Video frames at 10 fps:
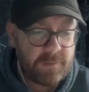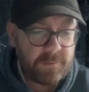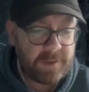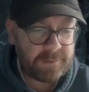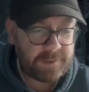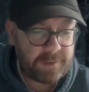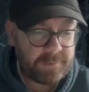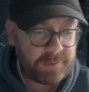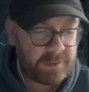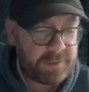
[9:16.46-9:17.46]
"Well now,
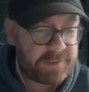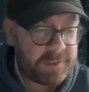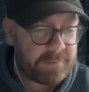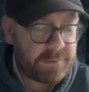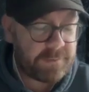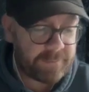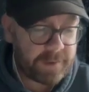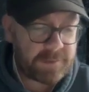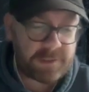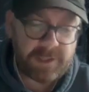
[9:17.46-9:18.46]
you seem to have found